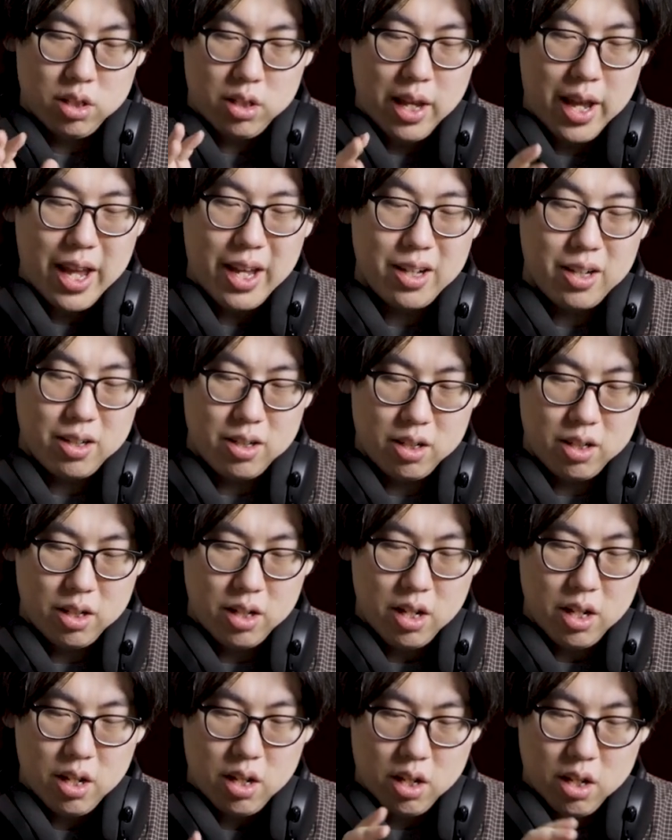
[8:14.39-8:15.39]
tank
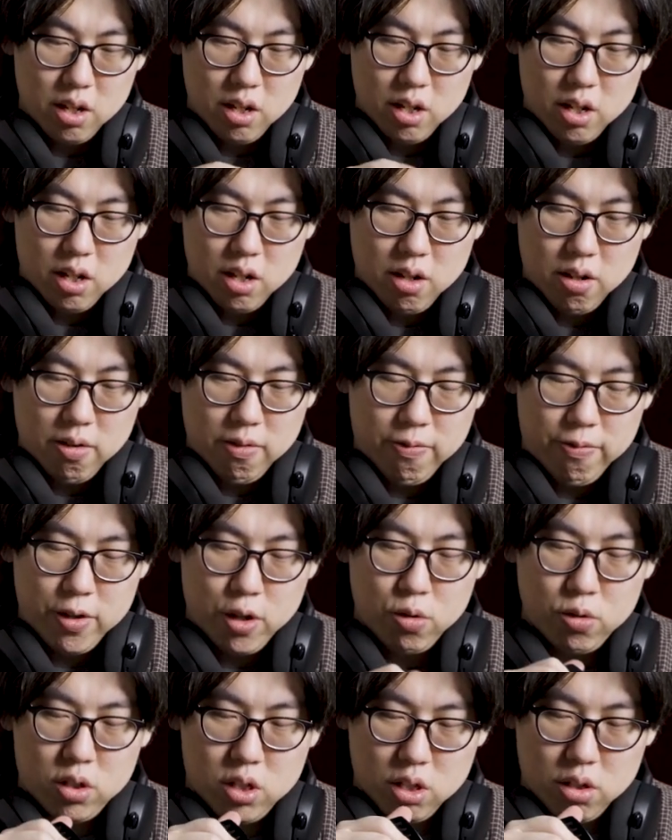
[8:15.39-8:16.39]

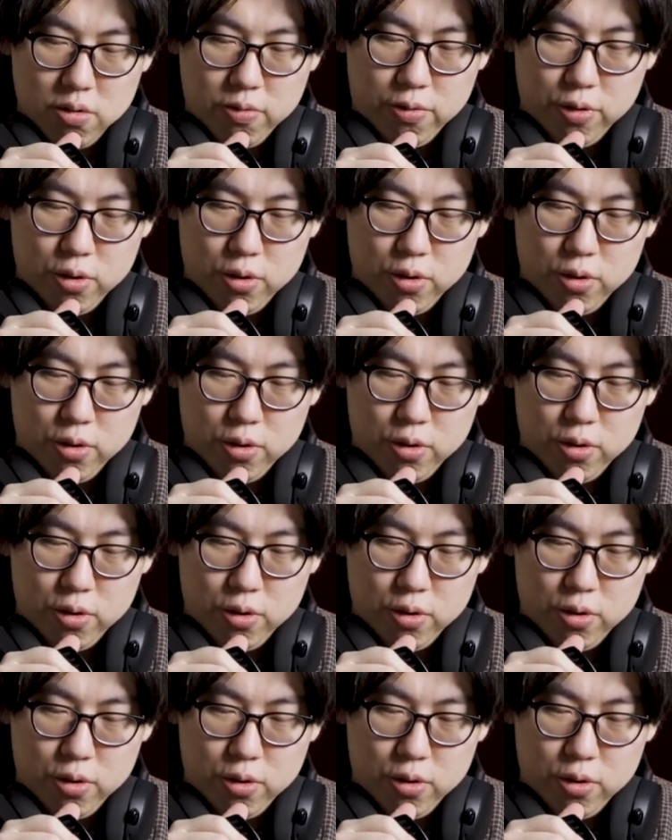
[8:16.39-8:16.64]
filter